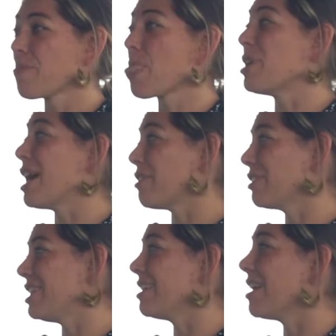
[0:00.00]
We have all
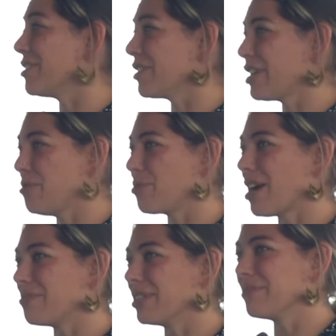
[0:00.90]
these other key
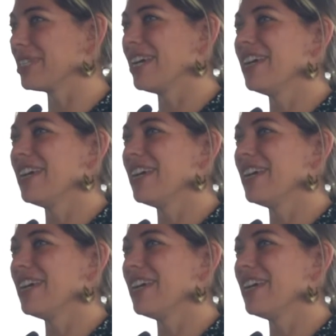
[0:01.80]
problems.